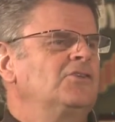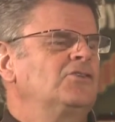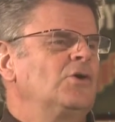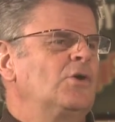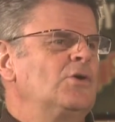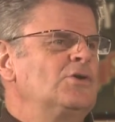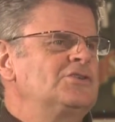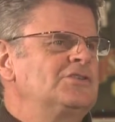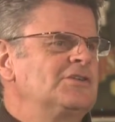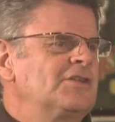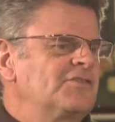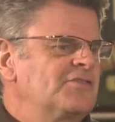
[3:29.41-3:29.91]
And
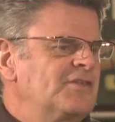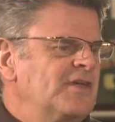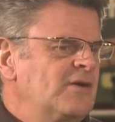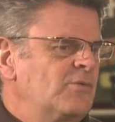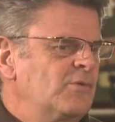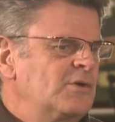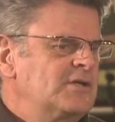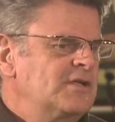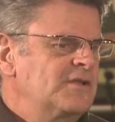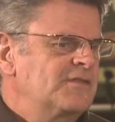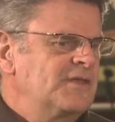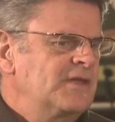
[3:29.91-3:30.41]
don't you think,
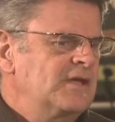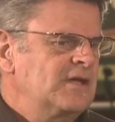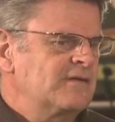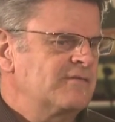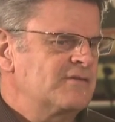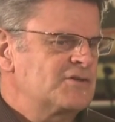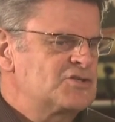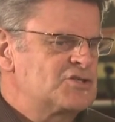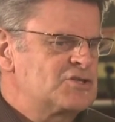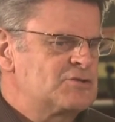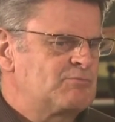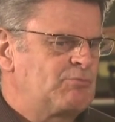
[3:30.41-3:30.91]
when you think of
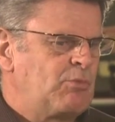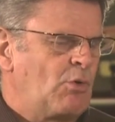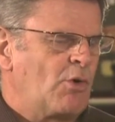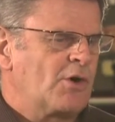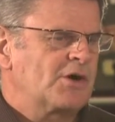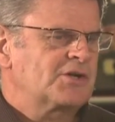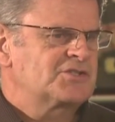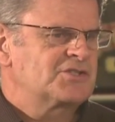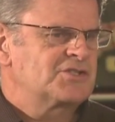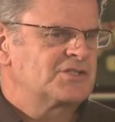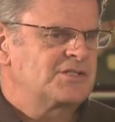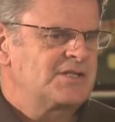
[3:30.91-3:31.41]
a
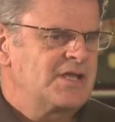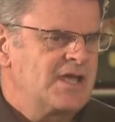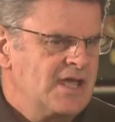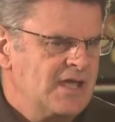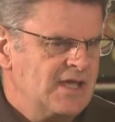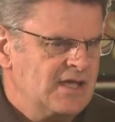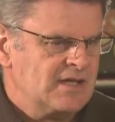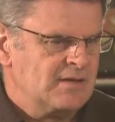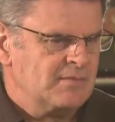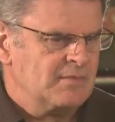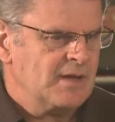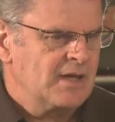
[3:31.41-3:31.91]
sports
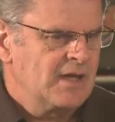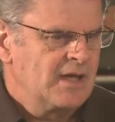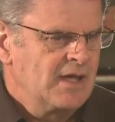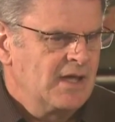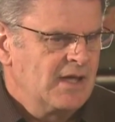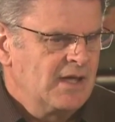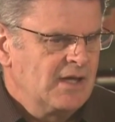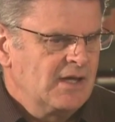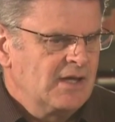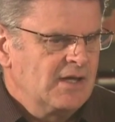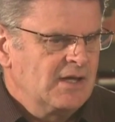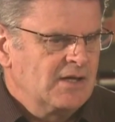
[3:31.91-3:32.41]
team,
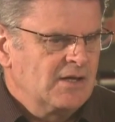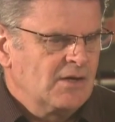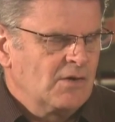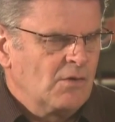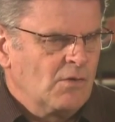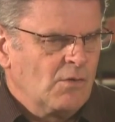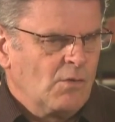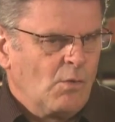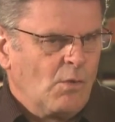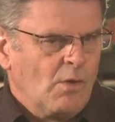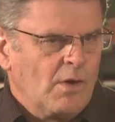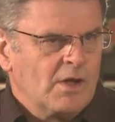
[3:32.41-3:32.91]

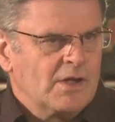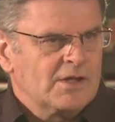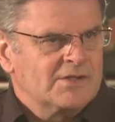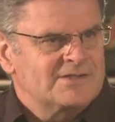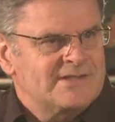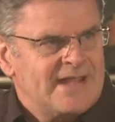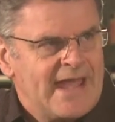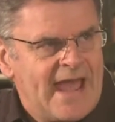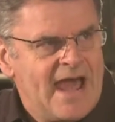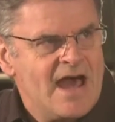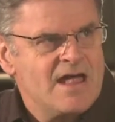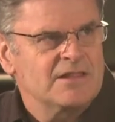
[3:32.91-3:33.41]

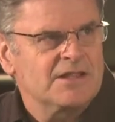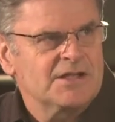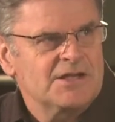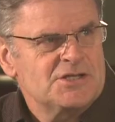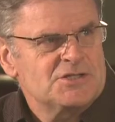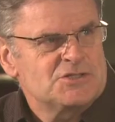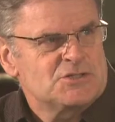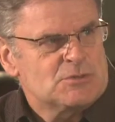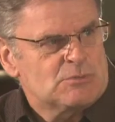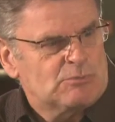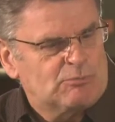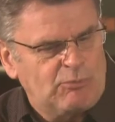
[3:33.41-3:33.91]
talent
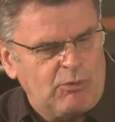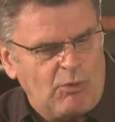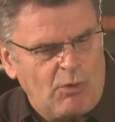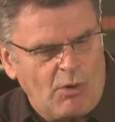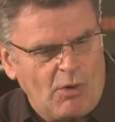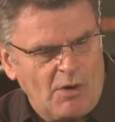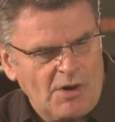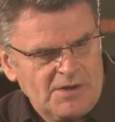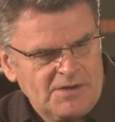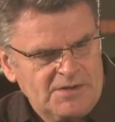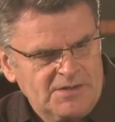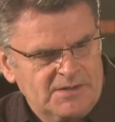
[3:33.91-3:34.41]
is
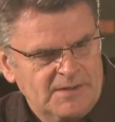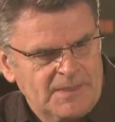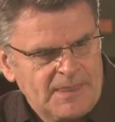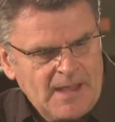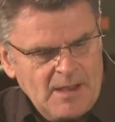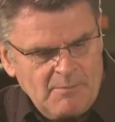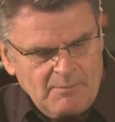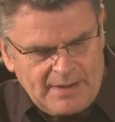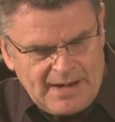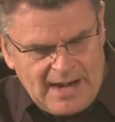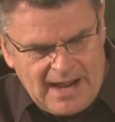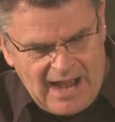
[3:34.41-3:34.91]
important,
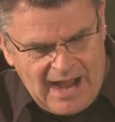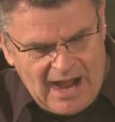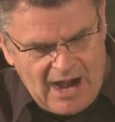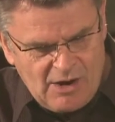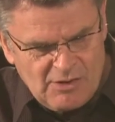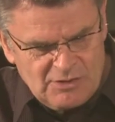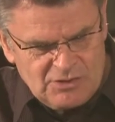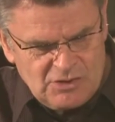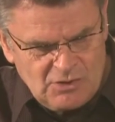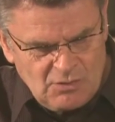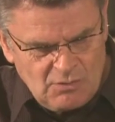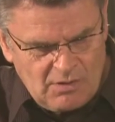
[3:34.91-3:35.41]
but how
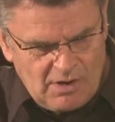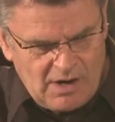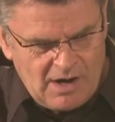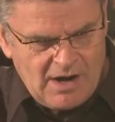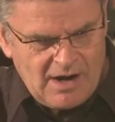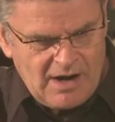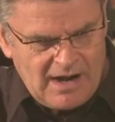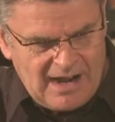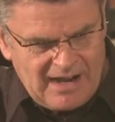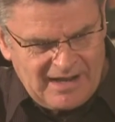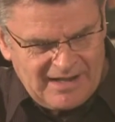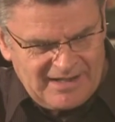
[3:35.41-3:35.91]
you
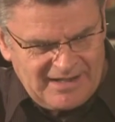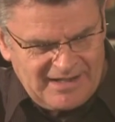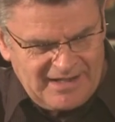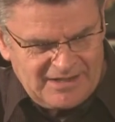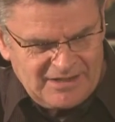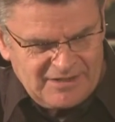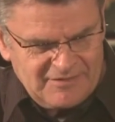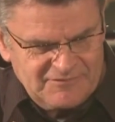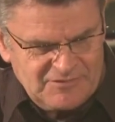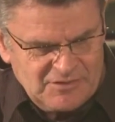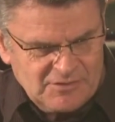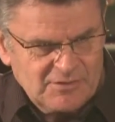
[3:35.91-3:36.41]
are, and
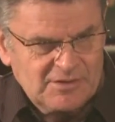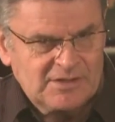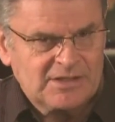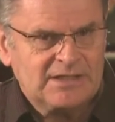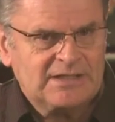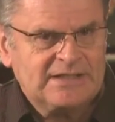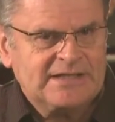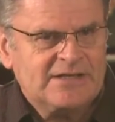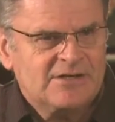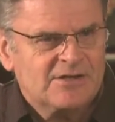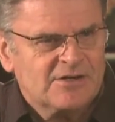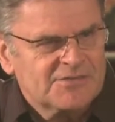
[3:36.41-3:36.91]
if you're a
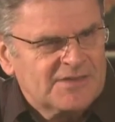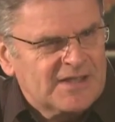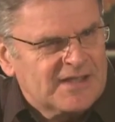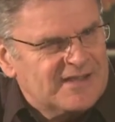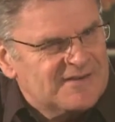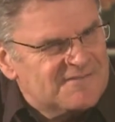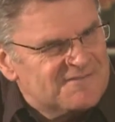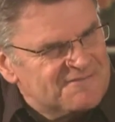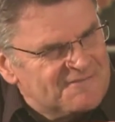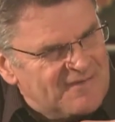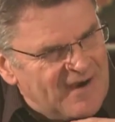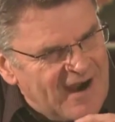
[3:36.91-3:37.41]
leader, the
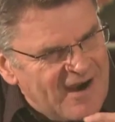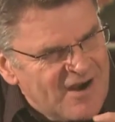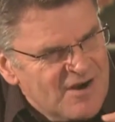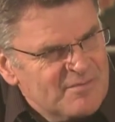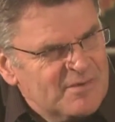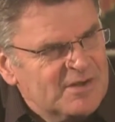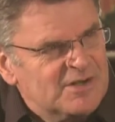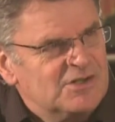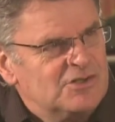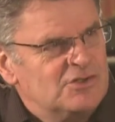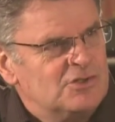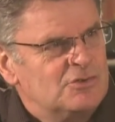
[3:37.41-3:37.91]

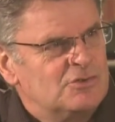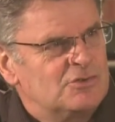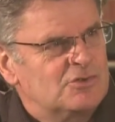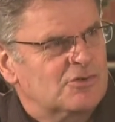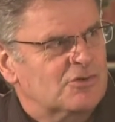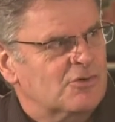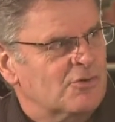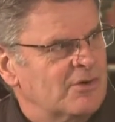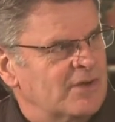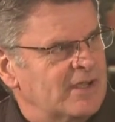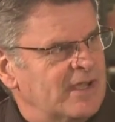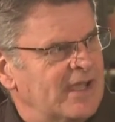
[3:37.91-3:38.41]
environment you
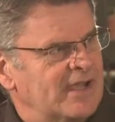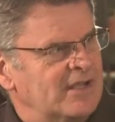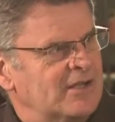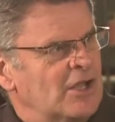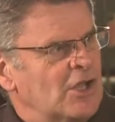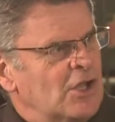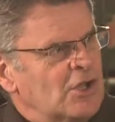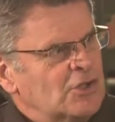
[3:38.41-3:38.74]
create.